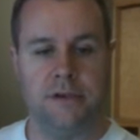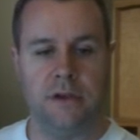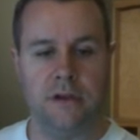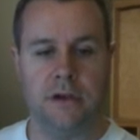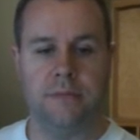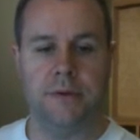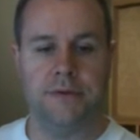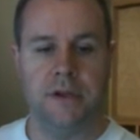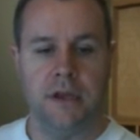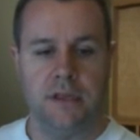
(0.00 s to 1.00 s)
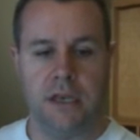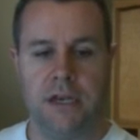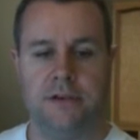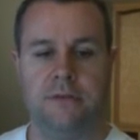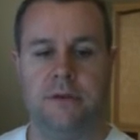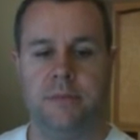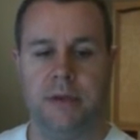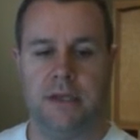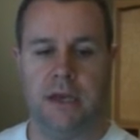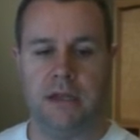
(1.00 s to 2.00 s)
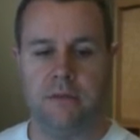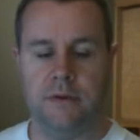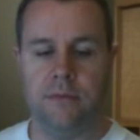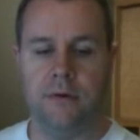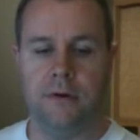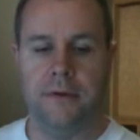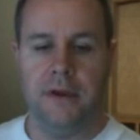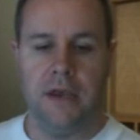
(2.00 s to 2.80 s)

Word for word: it encompassed the H3, the P tag, the read more,